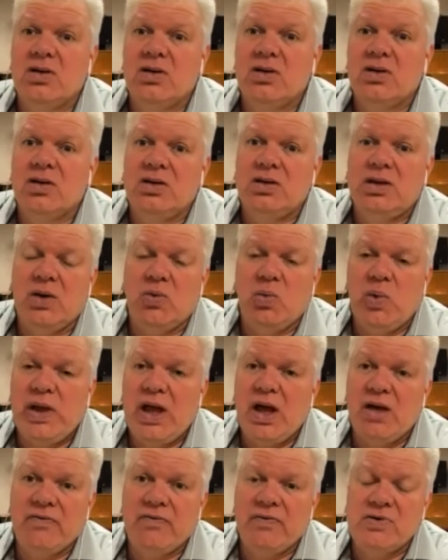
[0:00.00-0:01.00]
that we
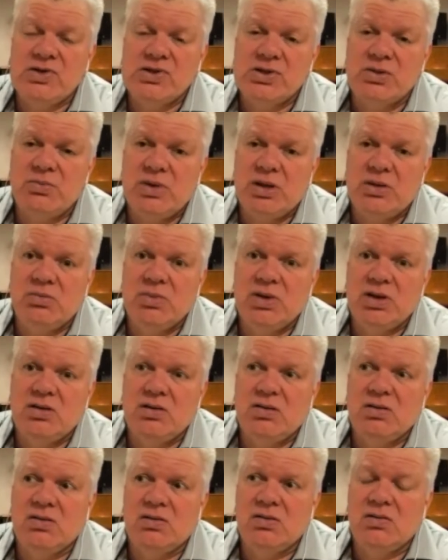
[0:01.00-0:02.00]
have first amendment
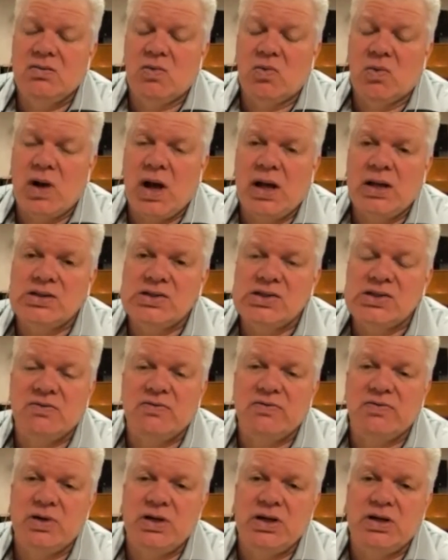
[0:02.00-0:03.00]
rights
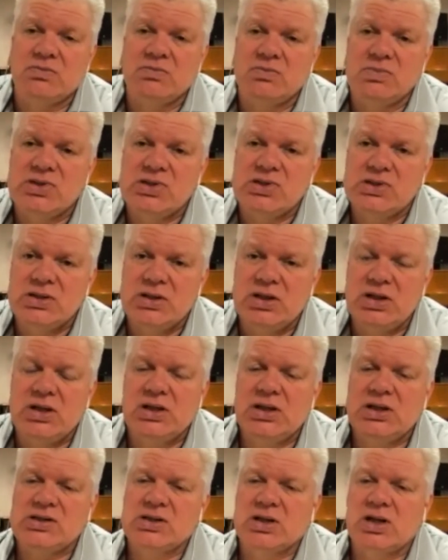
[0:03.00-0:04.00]
and freedoms
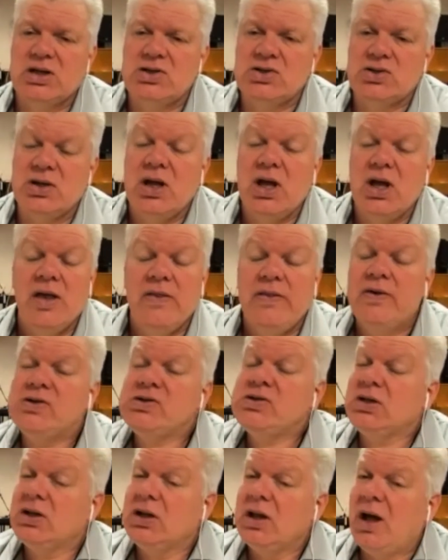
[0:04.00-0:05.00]
in this country.
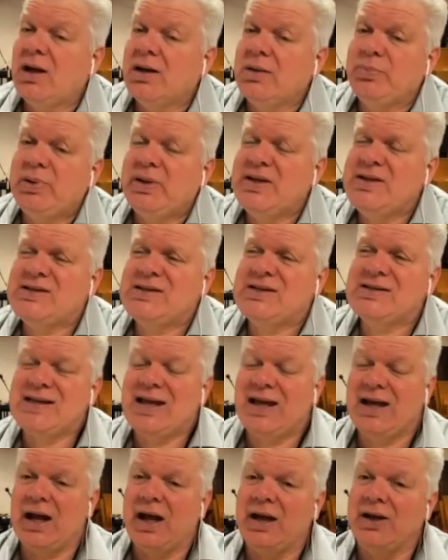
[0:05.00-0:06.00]
There's a lot of places,
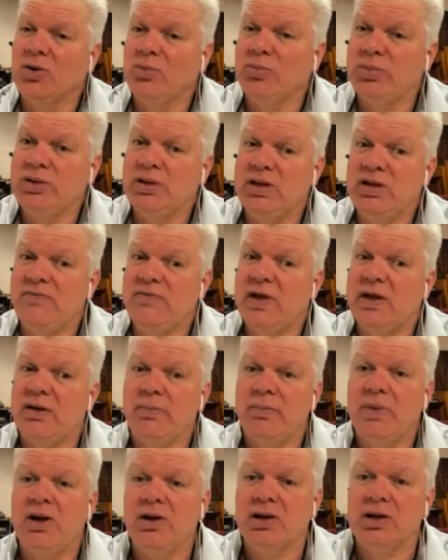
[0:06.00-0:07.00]
and I don't believe that
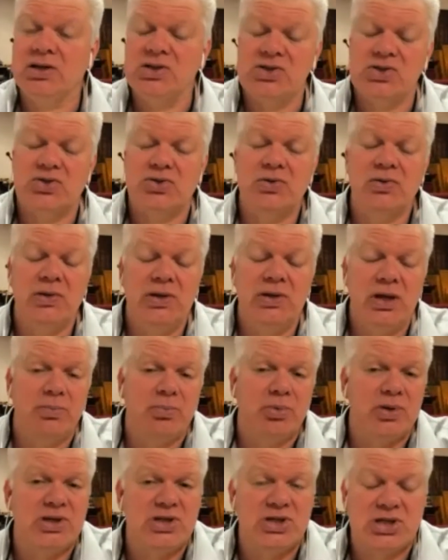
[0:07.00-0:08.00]
Americans truly
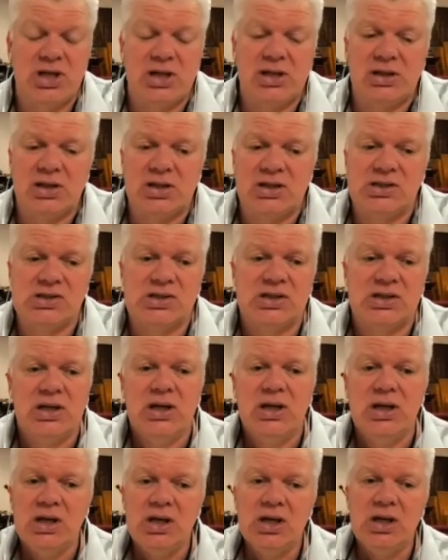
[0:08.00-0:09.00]
appreciate this.
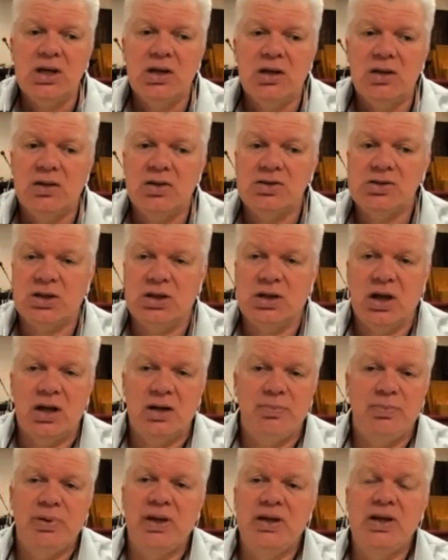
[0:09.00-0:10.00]
there's a lot
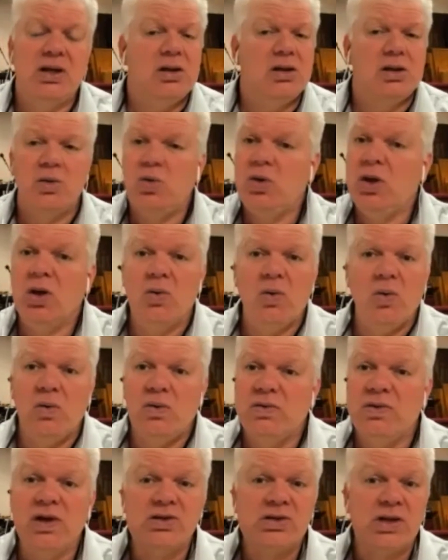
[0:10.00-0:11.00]
of place.
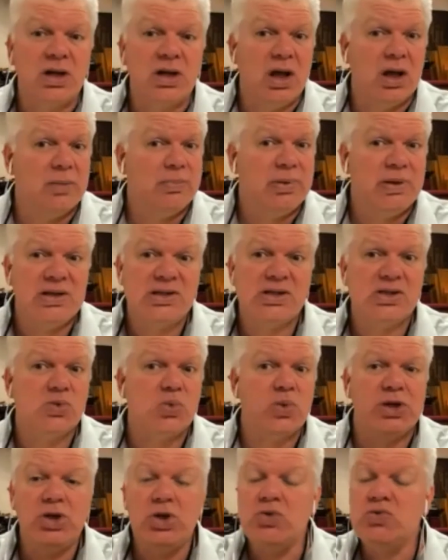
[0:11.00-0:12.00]
There's a of places
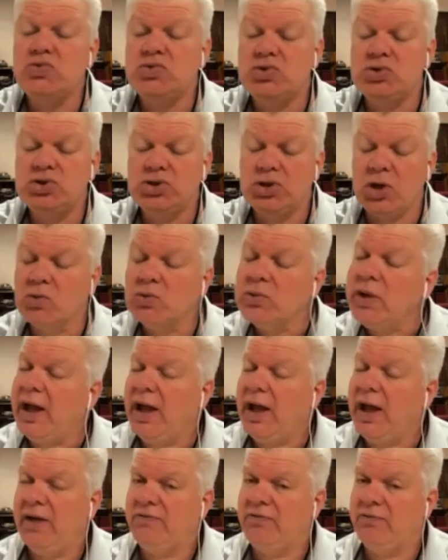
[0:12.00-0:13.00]
where you don't
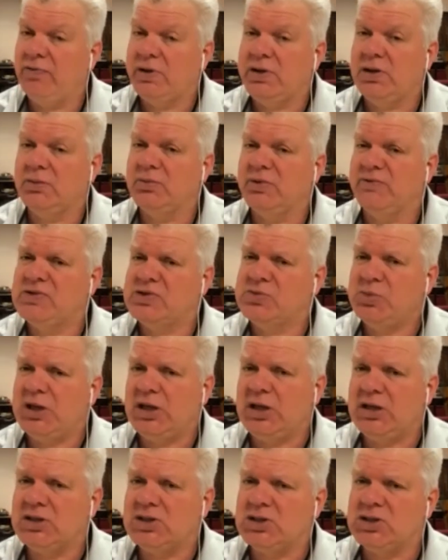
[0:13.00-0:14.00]
have freedom of
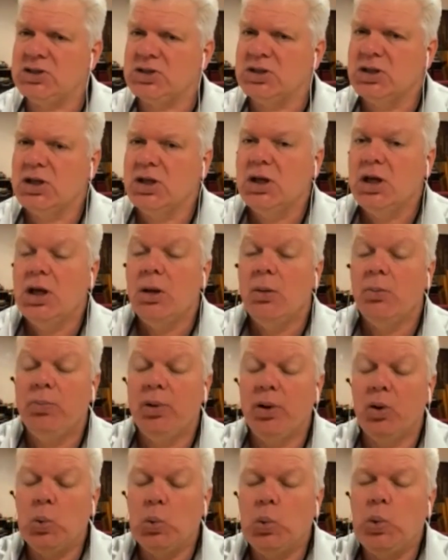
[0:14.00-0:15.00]
speech,
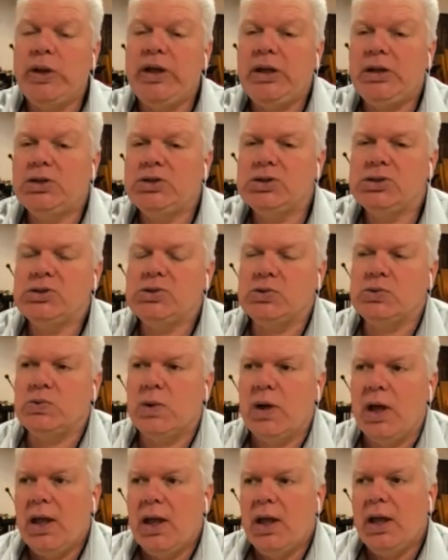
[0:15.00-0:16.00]
but we do.
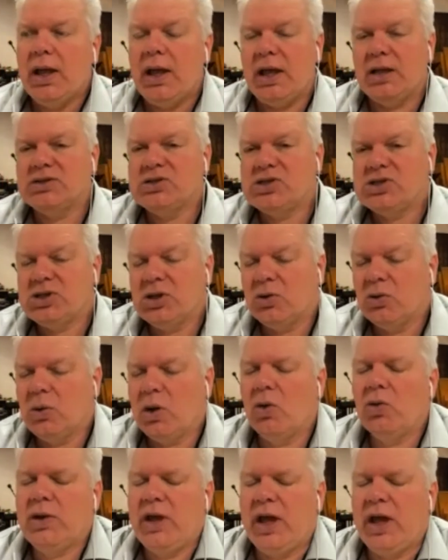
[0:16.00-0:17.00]
And so,
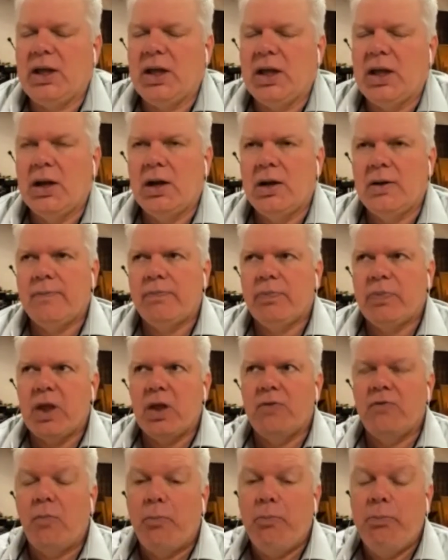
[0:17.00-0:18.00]
okay,
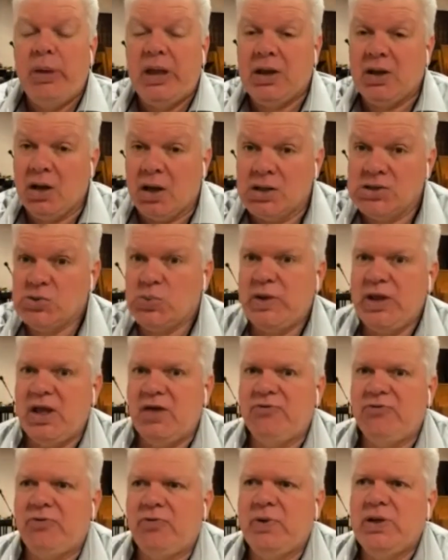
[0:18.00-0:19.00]
because we
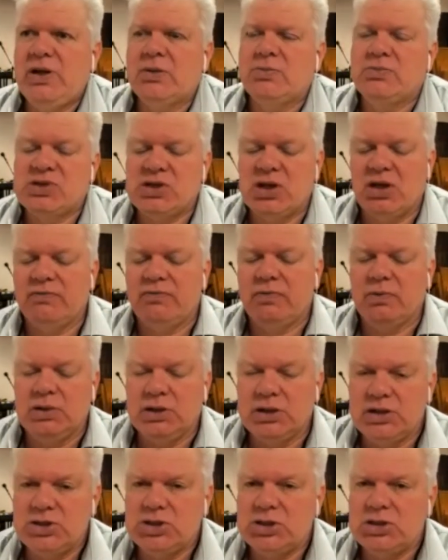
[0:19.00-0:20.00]
have freedoms of
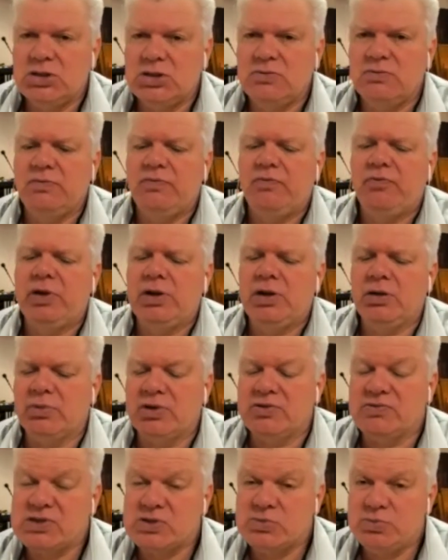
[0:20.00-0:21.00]
religion, freedom
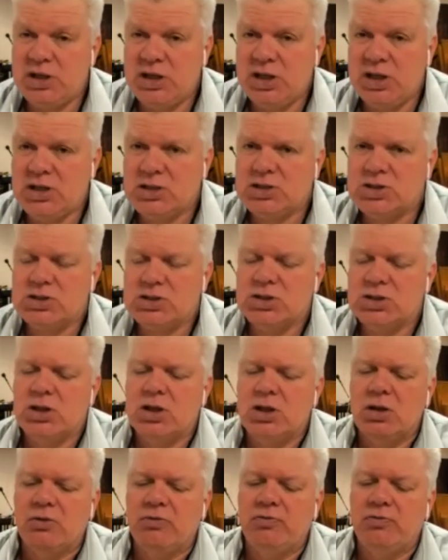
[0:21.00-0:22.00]
of speech,
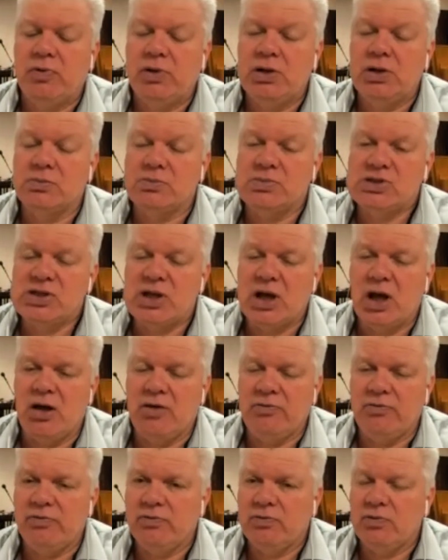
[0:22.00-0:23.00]
freedoms
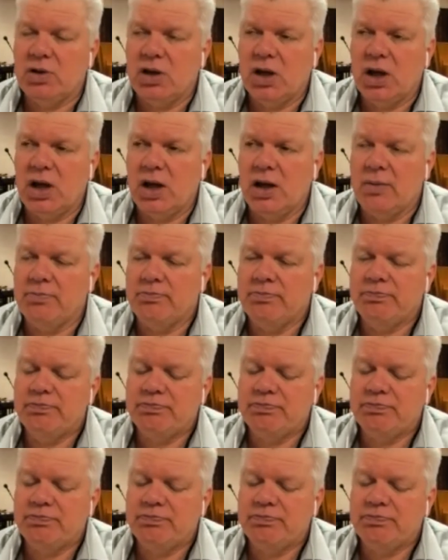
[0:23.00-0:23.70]
of um,